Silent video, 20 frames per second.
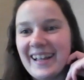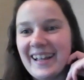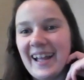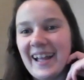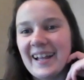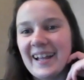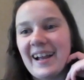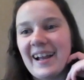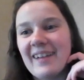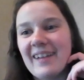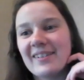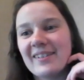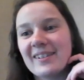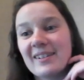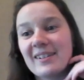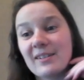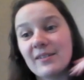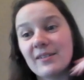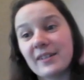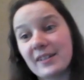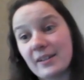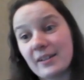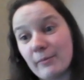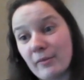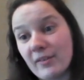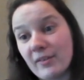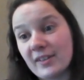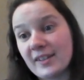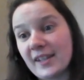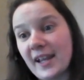and I was doing some of
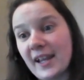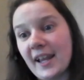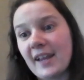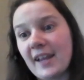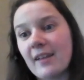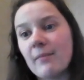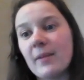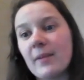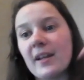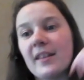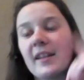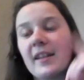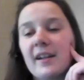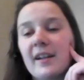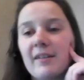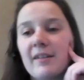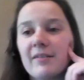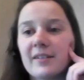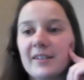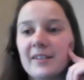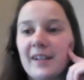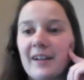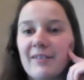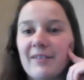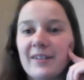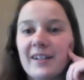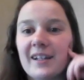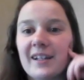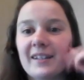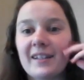the same and then I would I
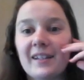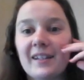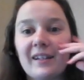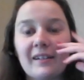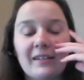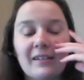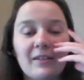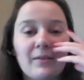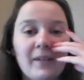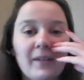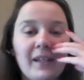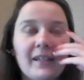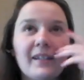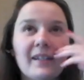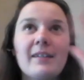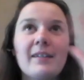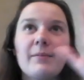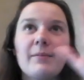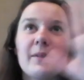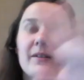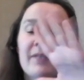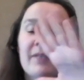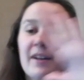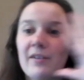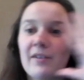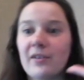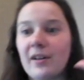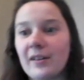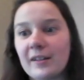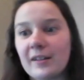would get to Killer Queen and I'd be
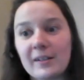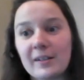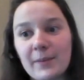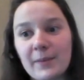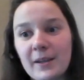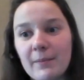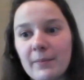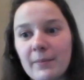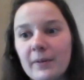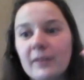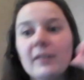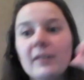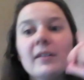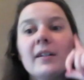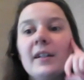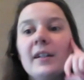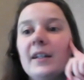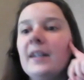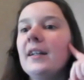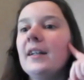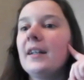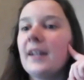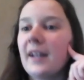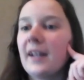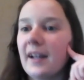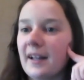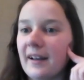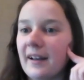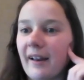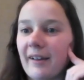around all these people
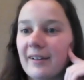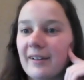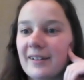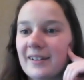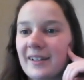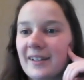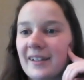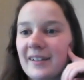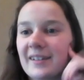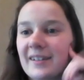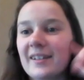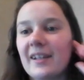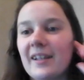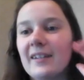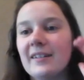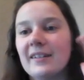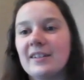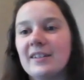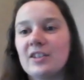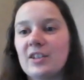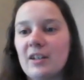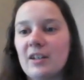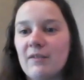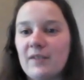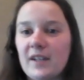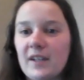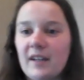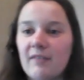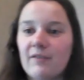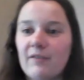and it's suddenly
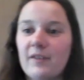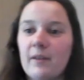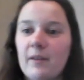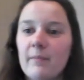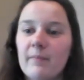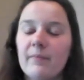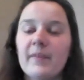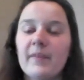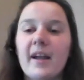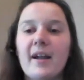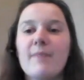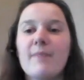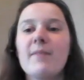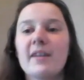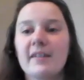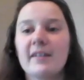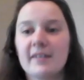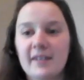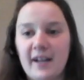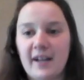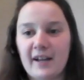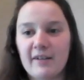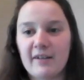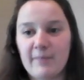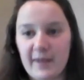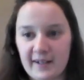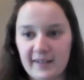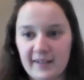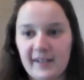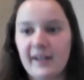shifting from I'm inside
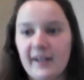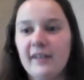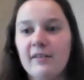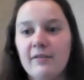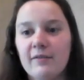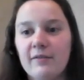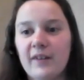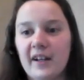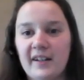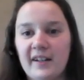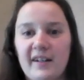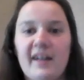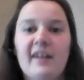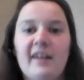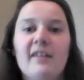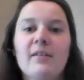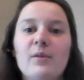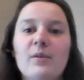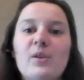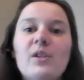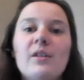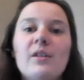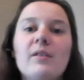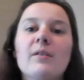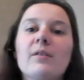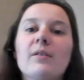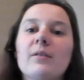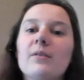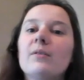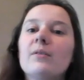myself right now
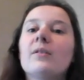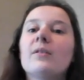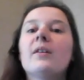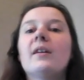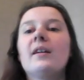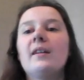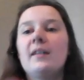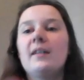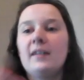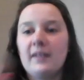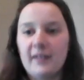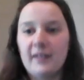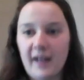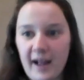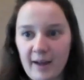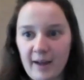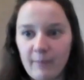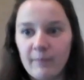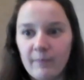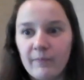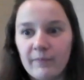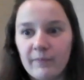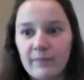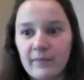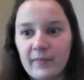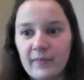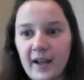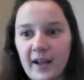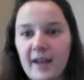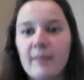to
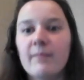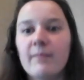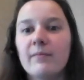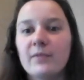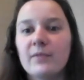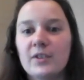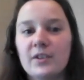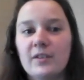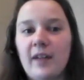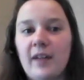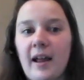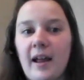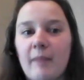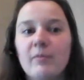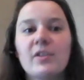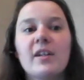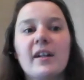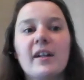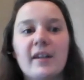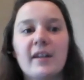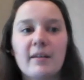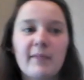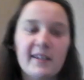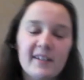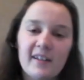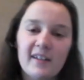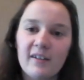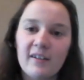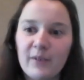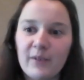I'm sharing
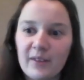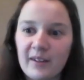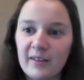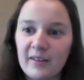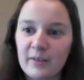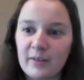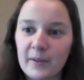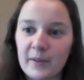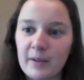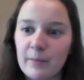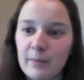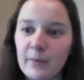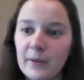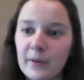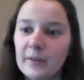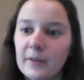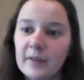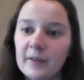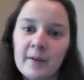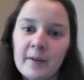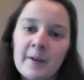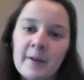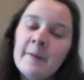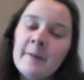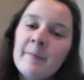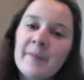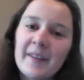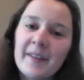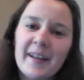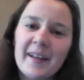myself with other people
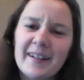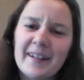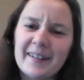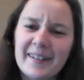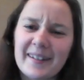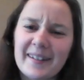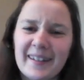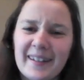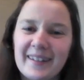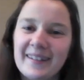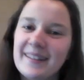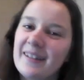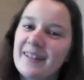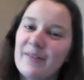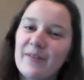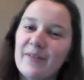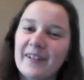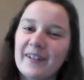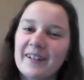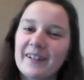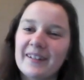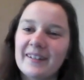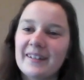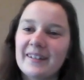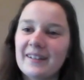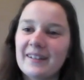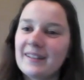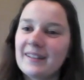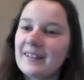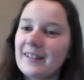and it's like a different
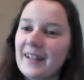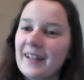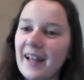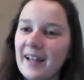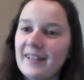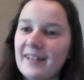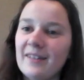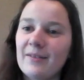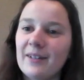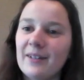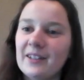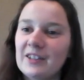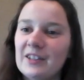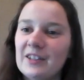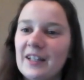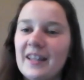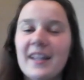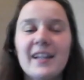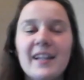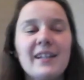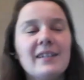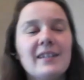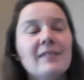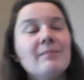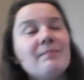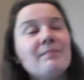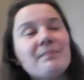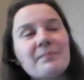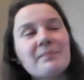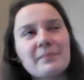head switch and then
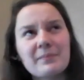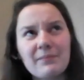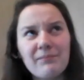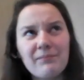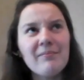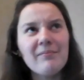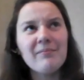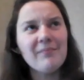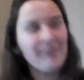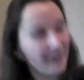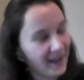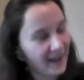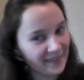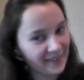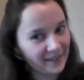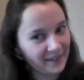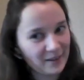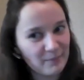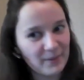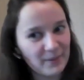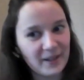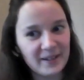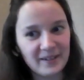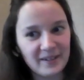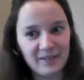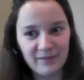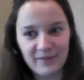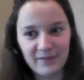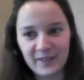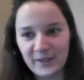add the
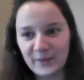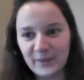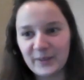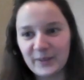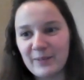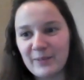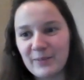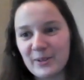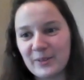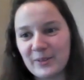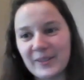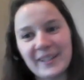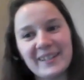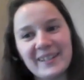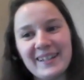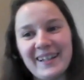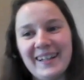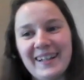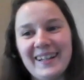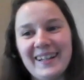competitive video game to it.